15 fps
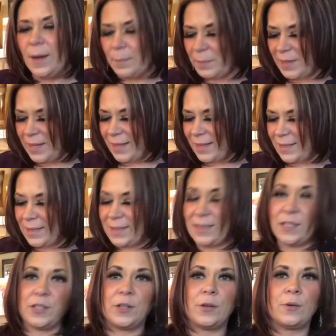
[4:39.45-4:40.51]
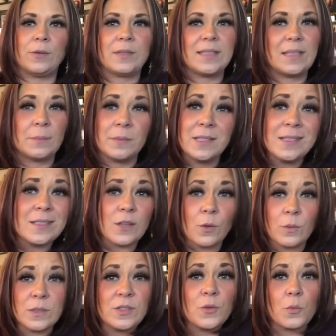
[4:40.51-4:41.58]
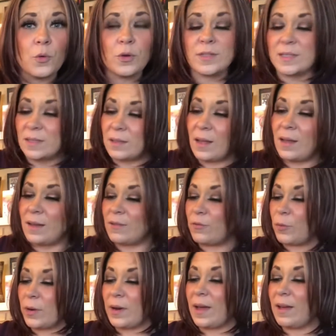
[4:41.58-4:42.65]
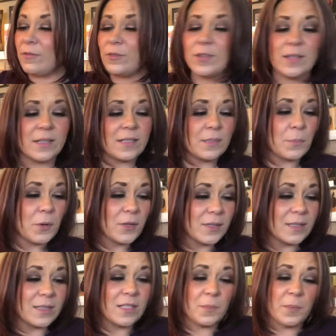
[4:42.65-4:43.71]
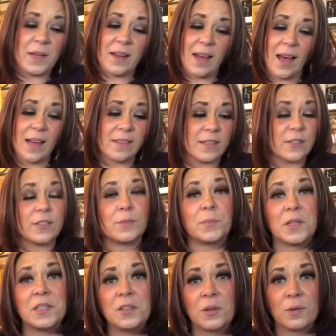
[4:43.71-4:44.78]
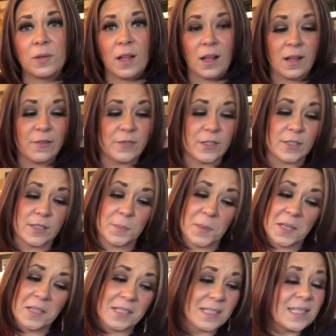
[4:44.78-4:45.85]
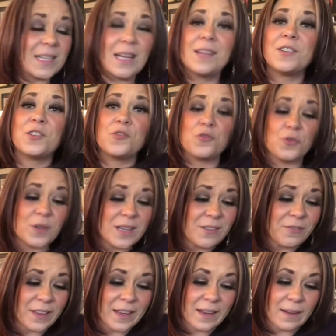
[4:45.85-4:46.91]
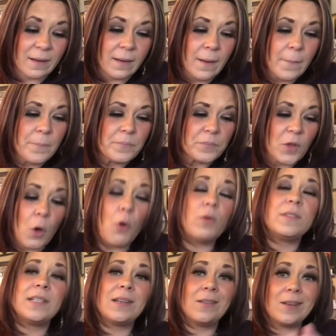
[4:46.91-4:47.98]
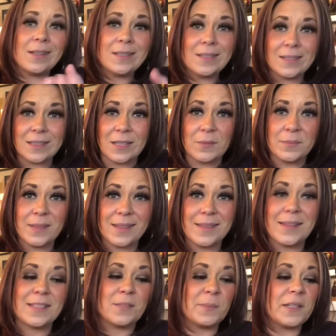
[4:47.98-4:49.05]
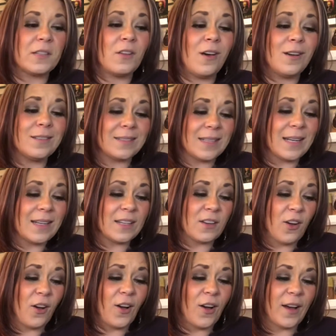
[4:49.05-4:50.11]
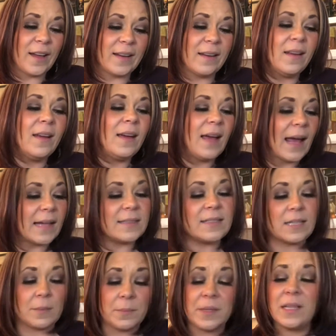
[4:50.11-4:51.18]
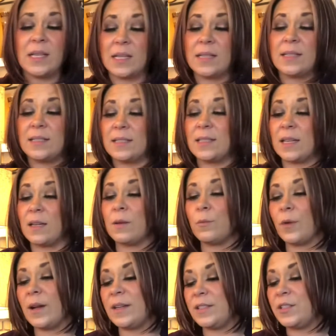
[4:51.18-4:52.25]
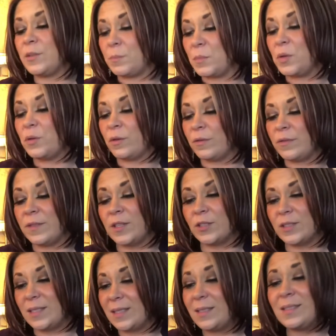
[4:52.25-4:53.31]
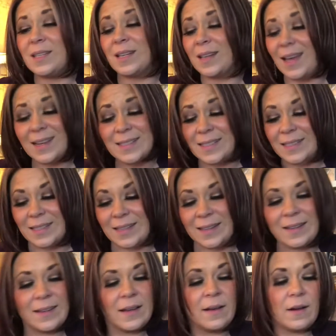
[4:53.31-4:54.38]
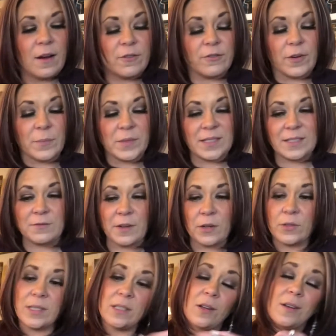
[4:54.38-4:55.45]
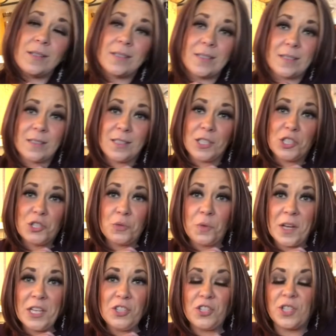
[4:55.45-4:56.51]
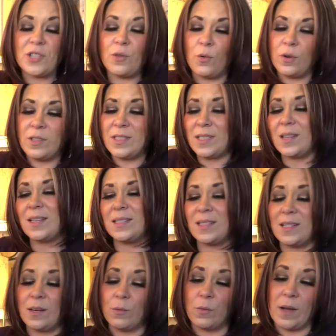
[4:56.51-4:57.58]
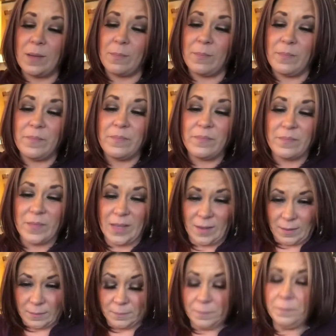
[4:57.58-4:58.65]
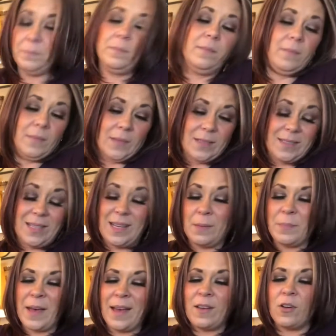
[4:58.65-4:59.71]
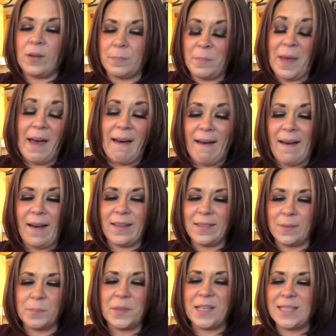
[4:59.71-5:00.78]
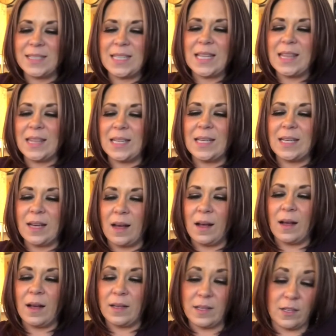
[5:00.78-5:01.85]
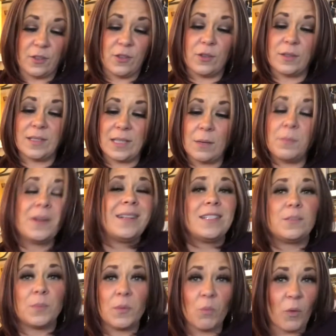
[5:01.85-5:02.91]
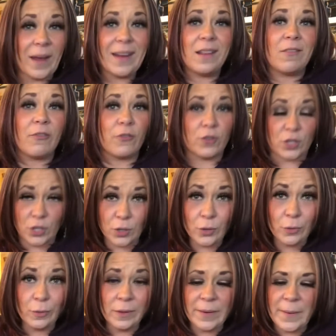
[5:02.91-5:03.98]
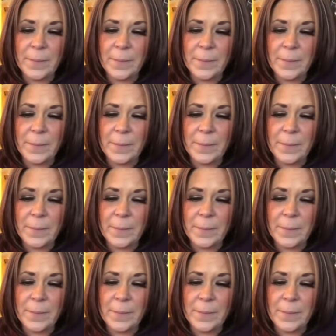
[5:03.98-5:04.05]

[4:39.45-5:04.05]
because, you know, somebody's going towards love. Wherever this person's been at, there's been no love. There's been extended grieving, holding on to something that's been long dead and gone, and somebody is getting ready to move. They're disconnecting from this very toxic situation in order to kind of get right to get back on path, because I think either somebody's been waiting for you,